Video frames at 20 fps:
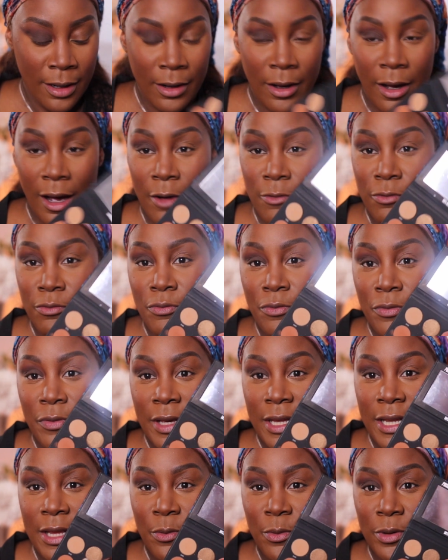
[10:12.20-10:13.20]
I
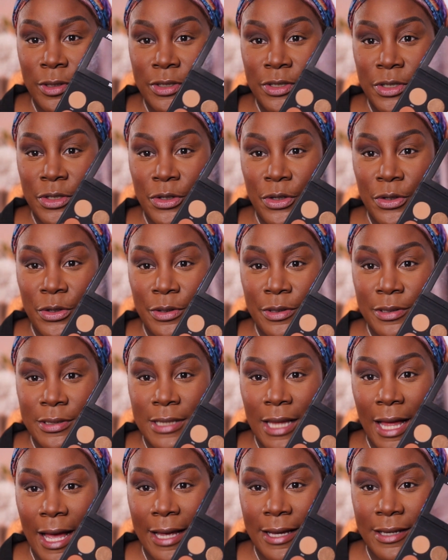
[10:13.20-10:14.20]
really want to
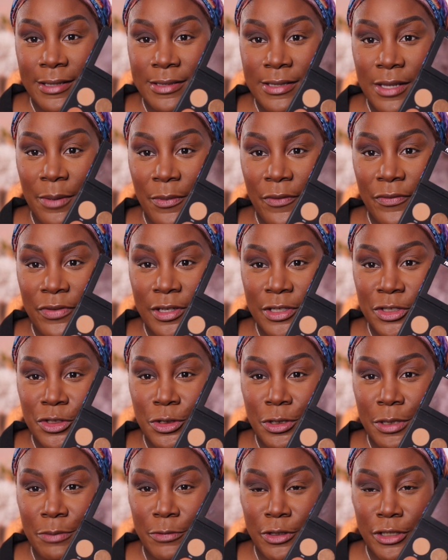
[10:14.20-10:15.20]
use like some of the
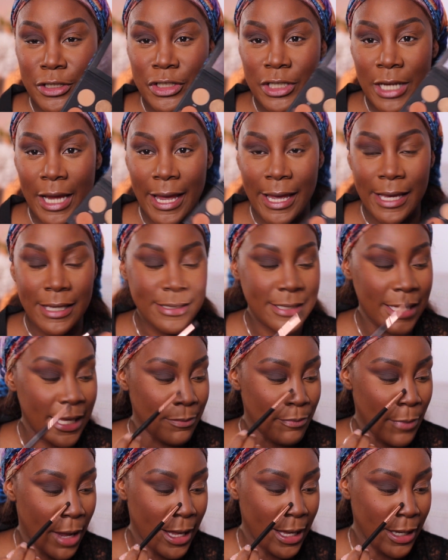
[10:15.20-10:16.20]
shimmery shades
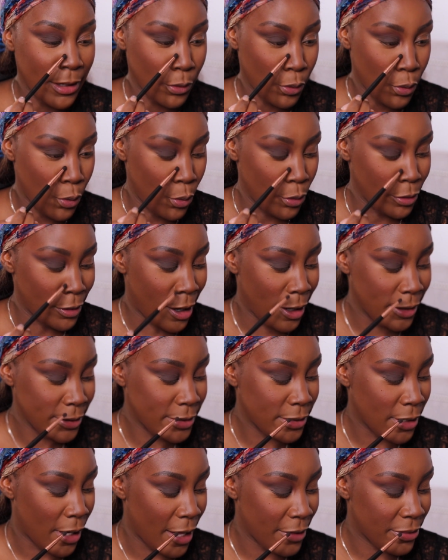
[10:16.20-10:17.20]
in my inner corner.
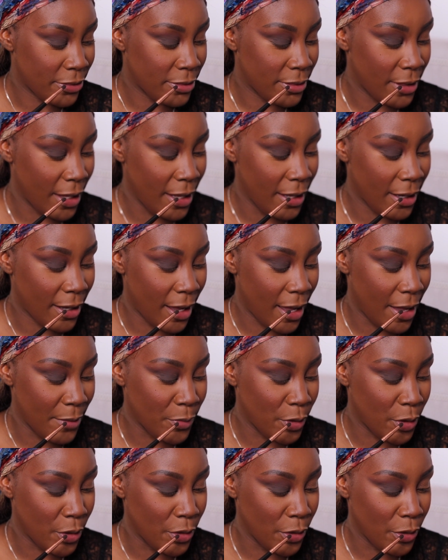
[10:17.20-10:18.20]
So I think
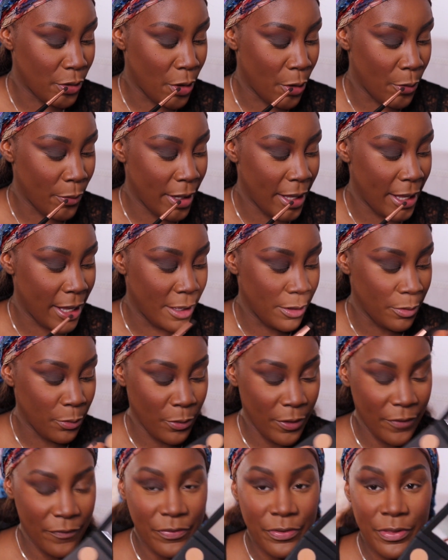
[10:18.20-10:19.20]
I'm going to go in
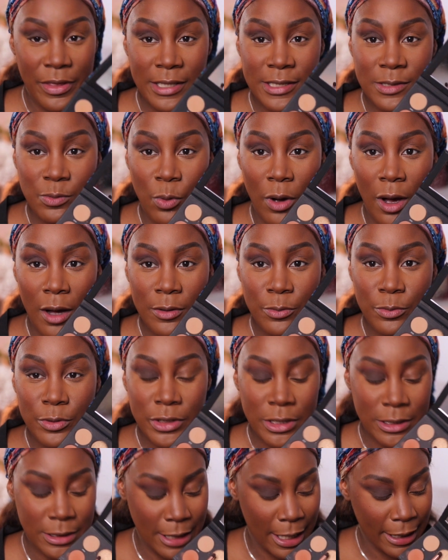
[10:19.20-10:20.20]
with this one,
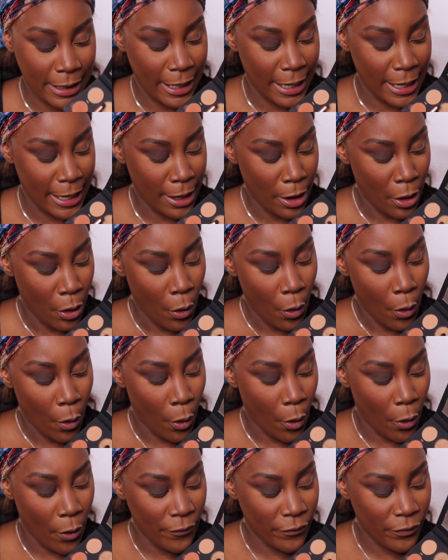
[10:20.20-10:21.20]
which is like a
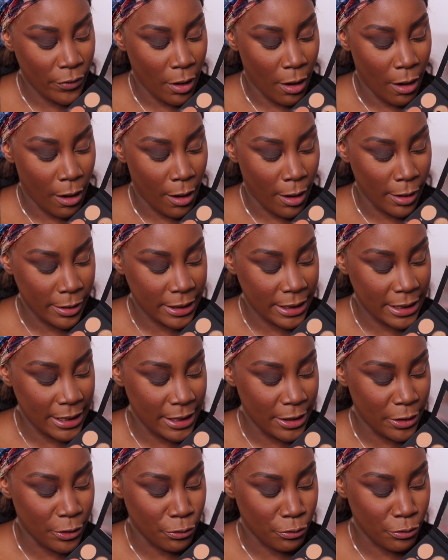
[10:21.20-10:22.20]
off
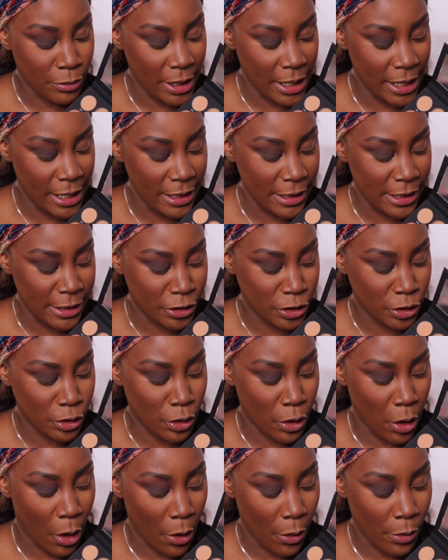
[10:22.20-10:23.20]
khaki greenish
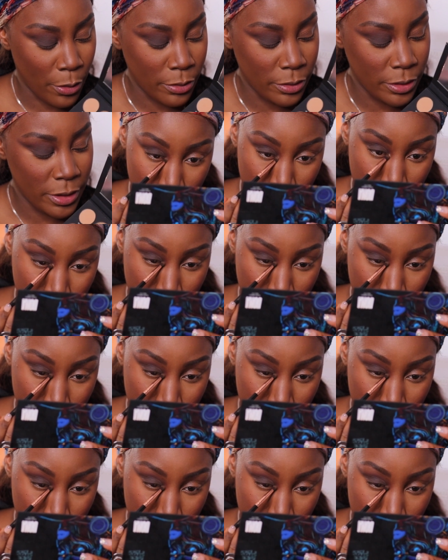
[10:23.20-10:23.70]
gold.